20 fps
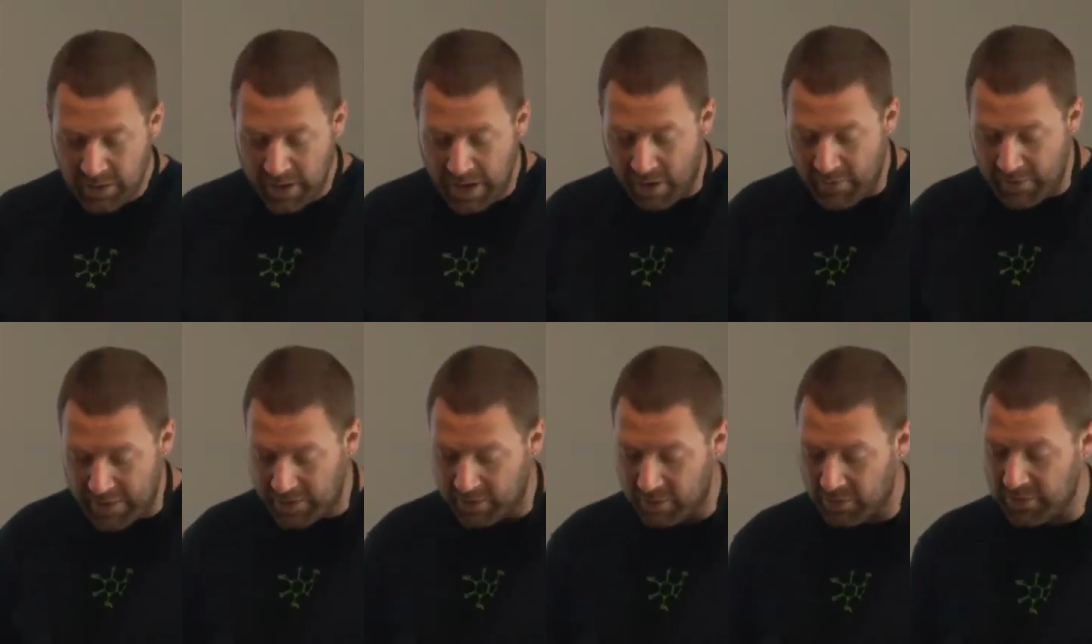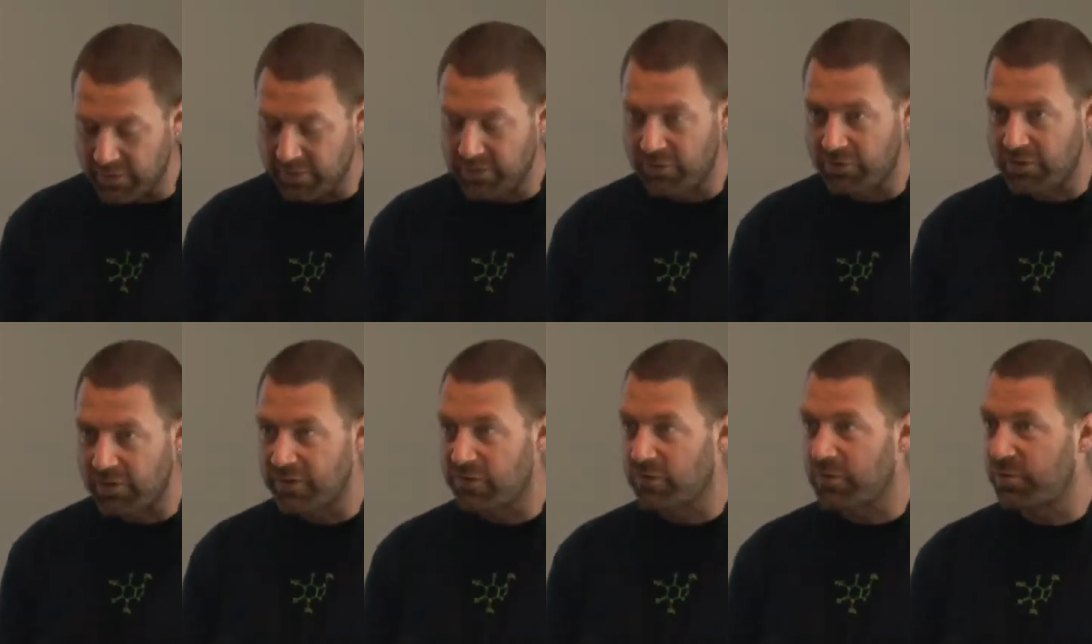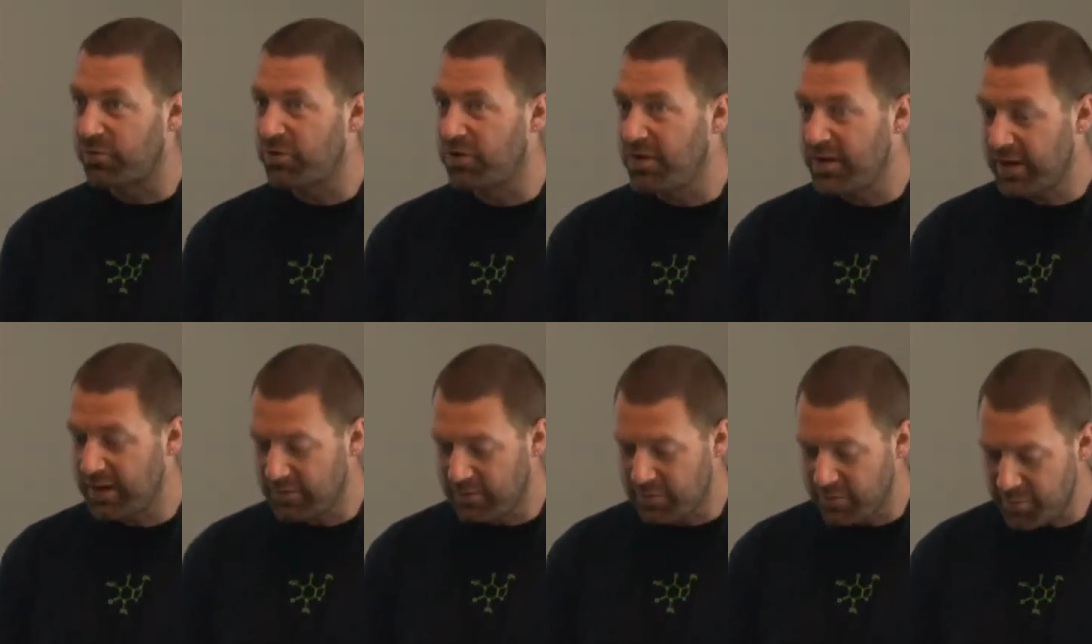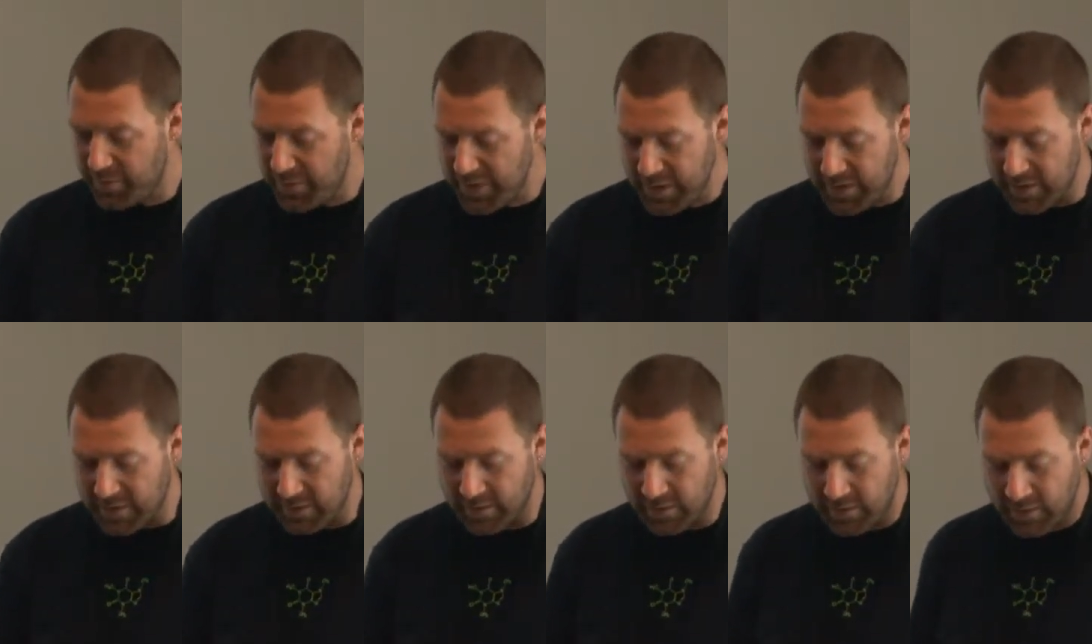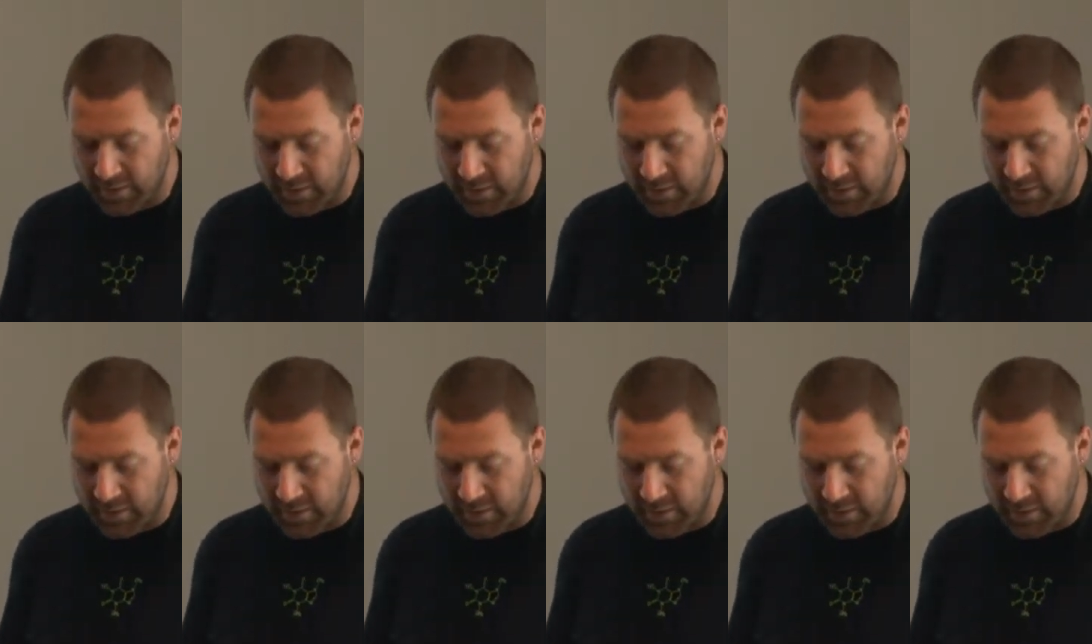How accurate does the transcription need to be?